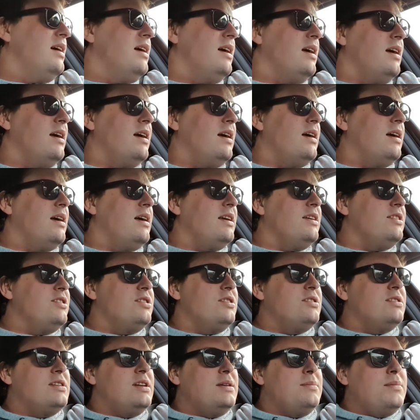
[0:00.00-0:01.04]
it's
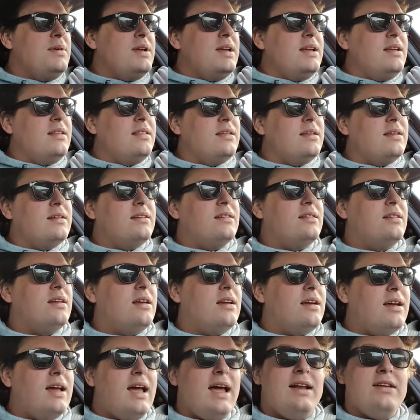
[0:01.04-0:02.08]
usually me that